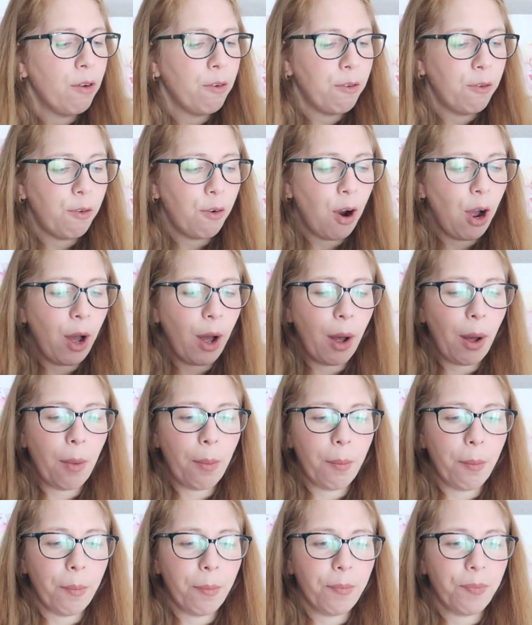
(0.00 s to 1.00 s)

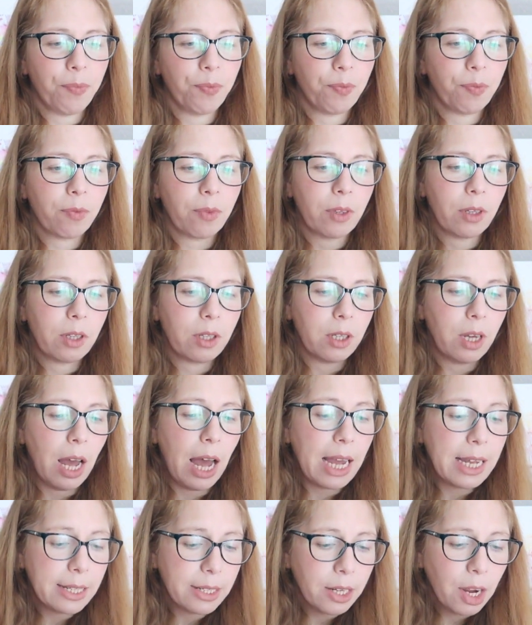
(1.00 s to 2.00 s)
from
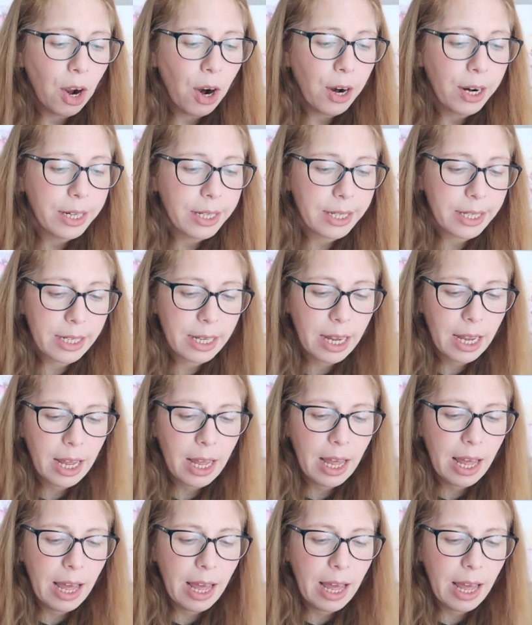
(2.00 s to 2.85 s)
Ice Yarns.